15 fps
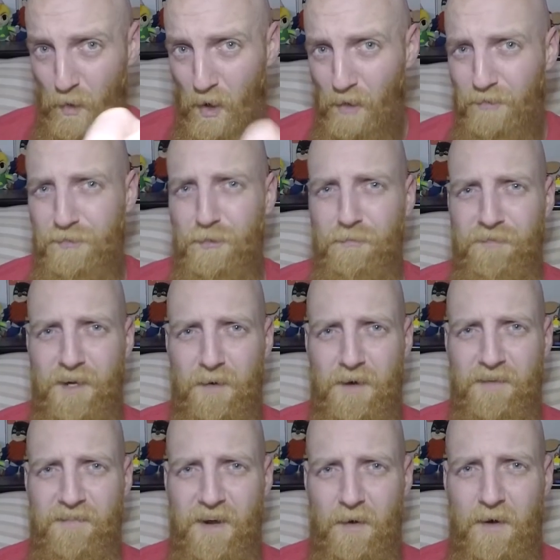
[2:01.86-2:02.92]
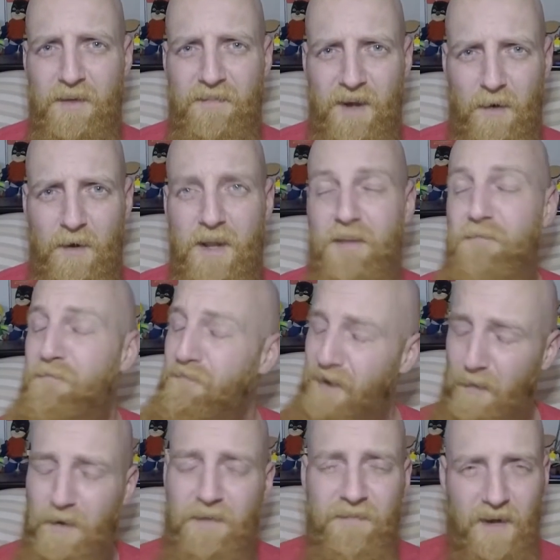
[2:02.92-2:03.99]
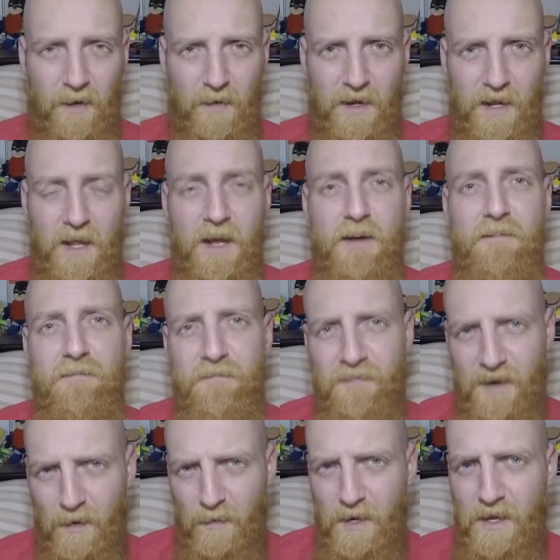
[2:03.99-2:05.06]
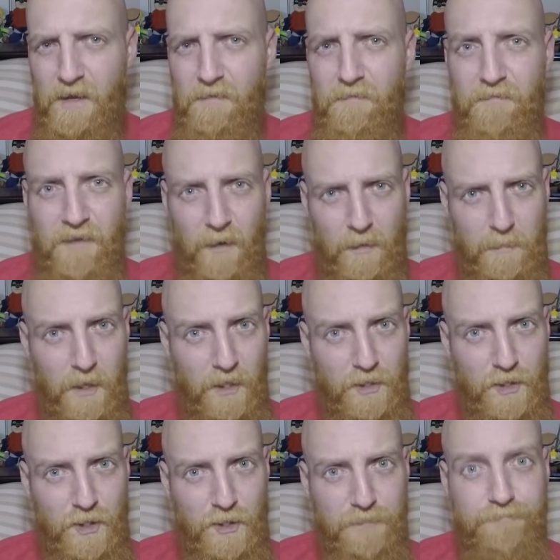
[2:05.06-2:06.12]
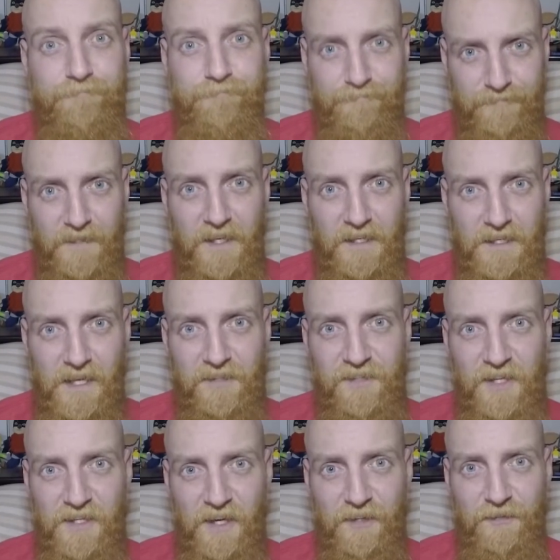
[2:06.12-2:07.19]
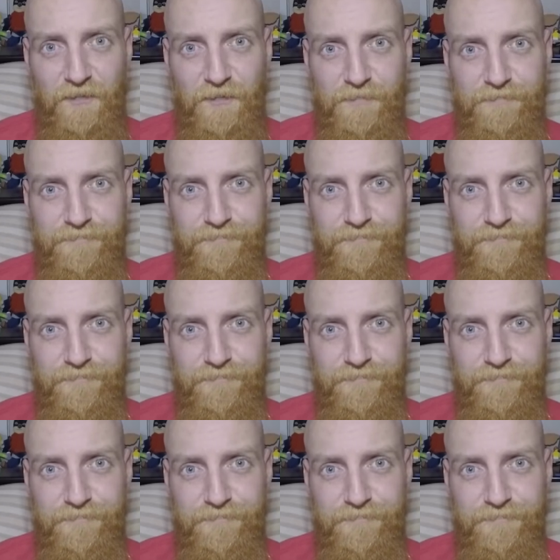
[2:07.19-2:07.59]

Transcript: all so very, very, very, very, very, very, very much. Yes, he does.